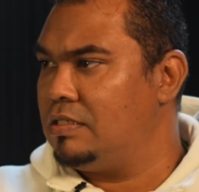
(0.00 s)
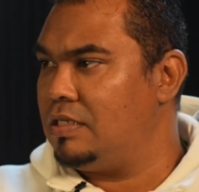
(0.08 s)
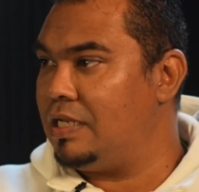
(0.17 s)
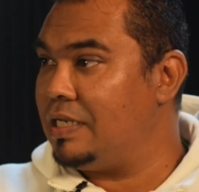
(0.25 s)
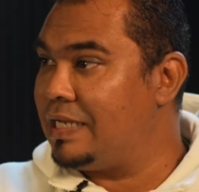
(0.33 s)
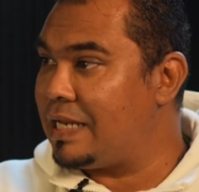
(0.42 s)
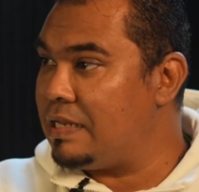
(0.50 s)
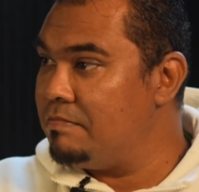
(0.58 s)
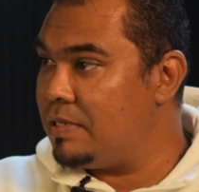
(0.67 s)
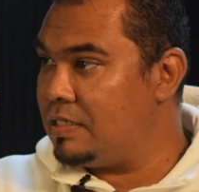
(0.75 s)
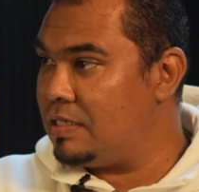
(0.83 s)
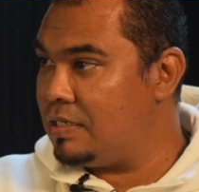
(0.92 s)
an
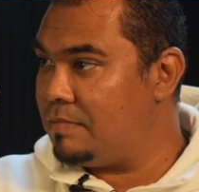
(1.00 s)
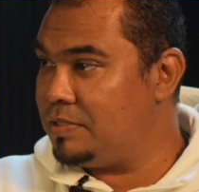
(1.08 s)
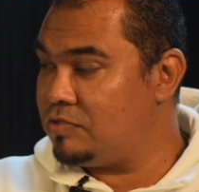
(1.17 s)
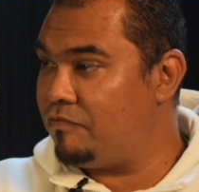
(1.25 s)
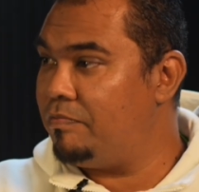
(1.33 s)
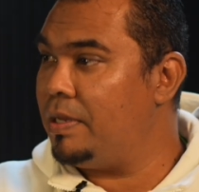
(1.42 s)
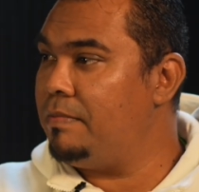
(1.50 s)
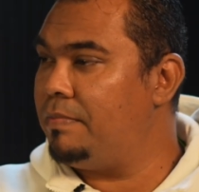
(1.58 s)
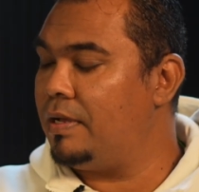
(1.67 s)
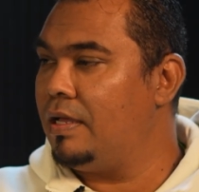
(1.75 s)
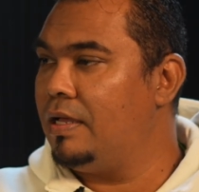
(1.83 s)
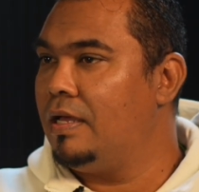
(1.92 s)
agreement, piece of paper.
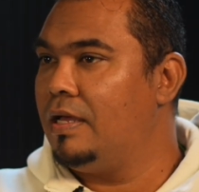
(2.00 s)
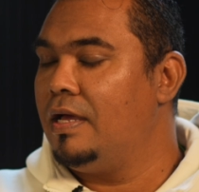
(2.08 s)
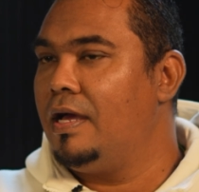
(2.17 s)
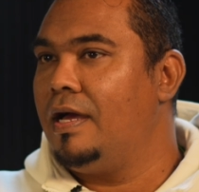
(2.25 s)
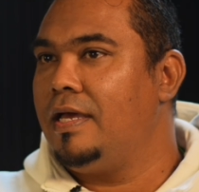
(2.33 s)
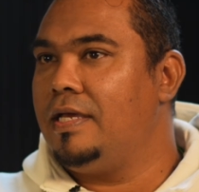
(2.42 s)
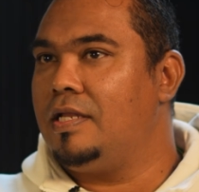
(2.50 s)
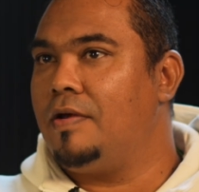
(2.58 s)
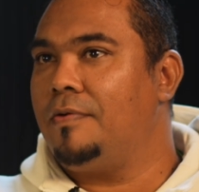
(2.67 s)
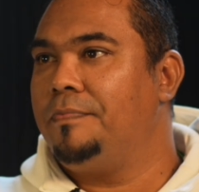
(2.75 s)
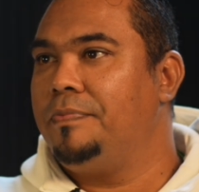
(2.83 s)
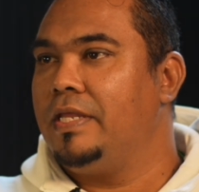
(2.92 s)
You
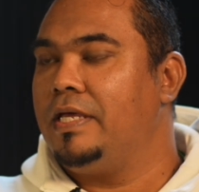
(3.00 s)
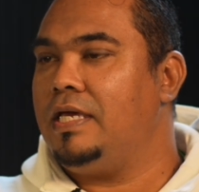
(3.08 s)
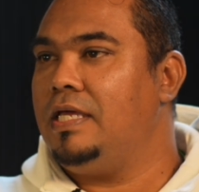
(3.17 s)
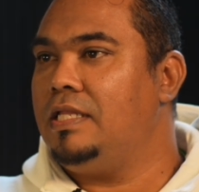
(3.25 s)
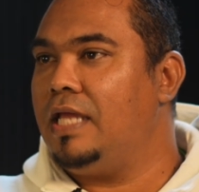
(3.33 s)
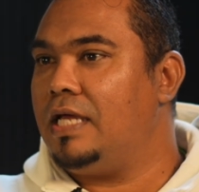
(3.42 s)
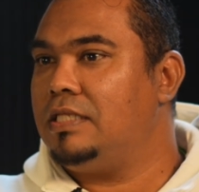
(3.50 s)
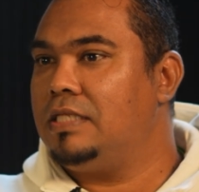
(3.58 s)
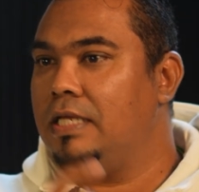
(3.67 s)
know, in that